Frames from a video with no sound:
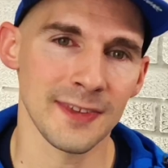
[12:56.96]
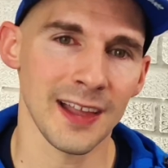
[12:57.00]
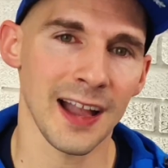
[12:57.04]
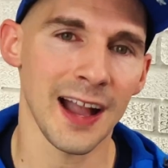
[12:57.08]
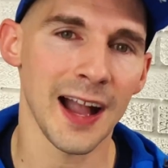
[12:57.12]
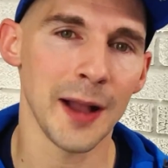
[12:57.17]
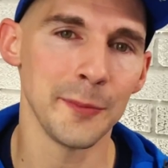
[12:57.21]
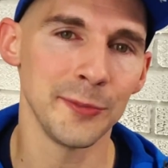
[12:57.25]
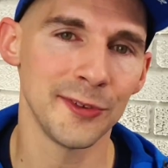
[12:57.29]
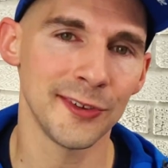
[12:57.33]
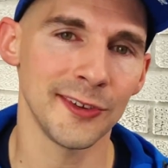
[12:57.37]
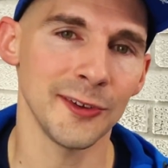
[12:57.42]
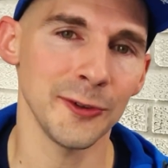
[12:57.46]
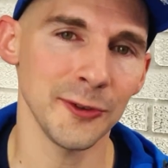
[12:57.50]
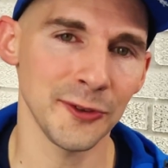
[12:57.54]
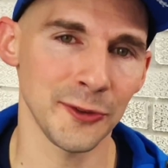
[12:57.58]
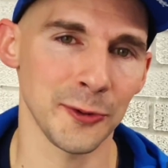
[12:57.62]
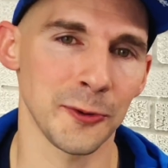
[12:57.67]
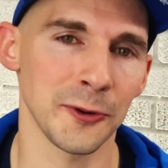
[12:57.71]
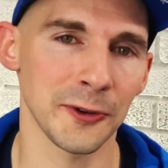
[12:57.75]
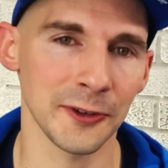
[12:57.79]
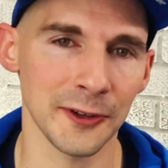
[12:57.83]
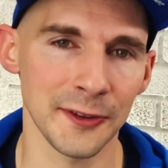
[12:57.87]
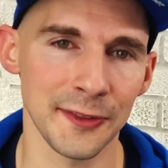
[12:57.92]
I'm still
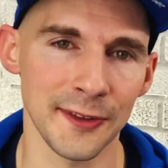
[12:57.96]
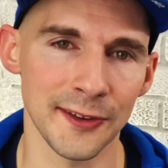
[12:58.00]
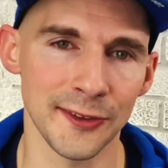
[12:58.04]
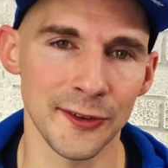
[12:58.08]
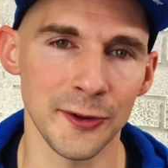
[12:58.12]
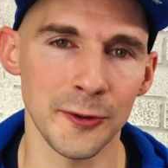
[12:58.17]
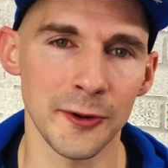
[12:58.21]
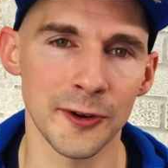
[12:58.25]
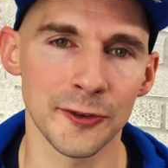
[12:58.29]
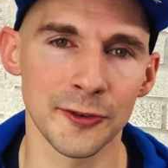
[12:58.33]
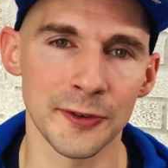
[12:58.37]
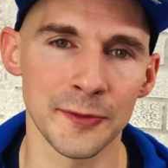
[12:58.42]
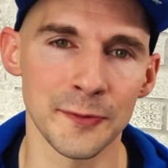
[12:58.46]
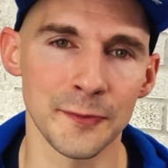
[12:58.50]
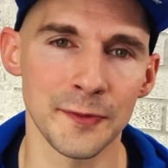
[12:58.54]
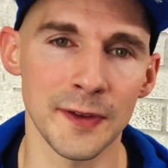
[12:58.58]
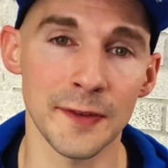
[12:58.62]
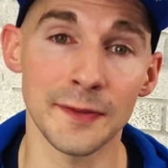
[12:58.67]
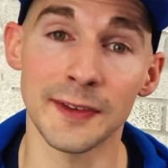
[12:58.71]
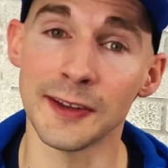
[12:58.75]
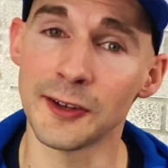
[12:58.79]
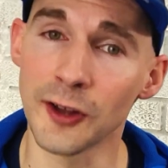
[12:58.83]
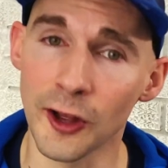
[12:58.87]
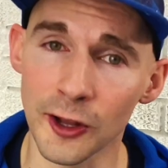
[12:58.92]
torn on the
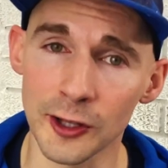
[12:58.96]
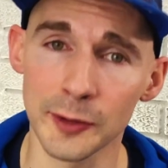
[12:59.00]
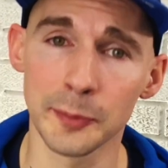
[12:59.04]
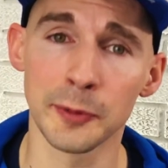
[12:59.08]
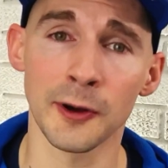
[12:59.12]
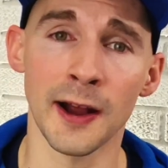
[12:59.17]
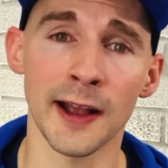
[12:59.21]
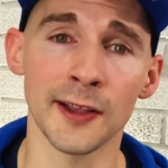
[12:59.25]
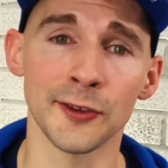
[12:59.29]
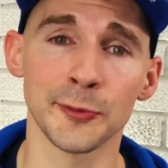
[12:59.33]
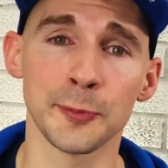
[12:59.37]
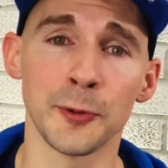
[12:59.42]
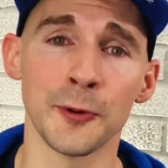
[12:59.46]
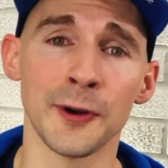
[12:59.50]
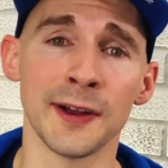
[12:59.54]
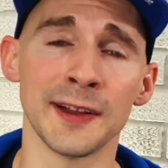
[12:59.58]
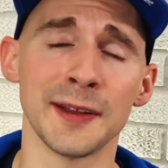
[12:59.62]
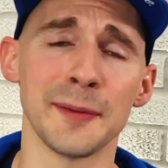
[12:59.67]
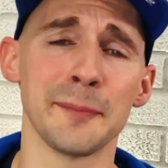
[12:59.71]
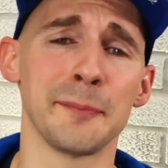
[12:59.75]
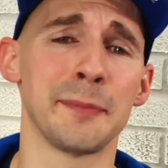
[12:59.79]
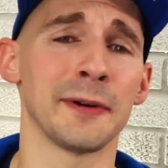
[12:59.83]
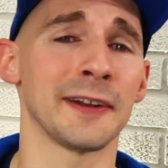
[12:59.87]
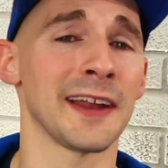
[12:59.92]
$250 price point,
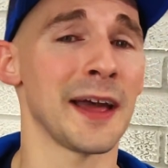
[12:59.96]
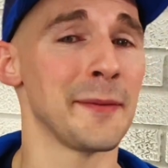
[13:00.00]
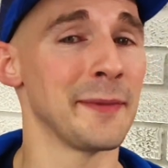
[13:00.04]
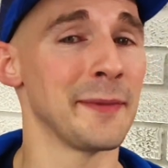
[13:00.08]
but I'm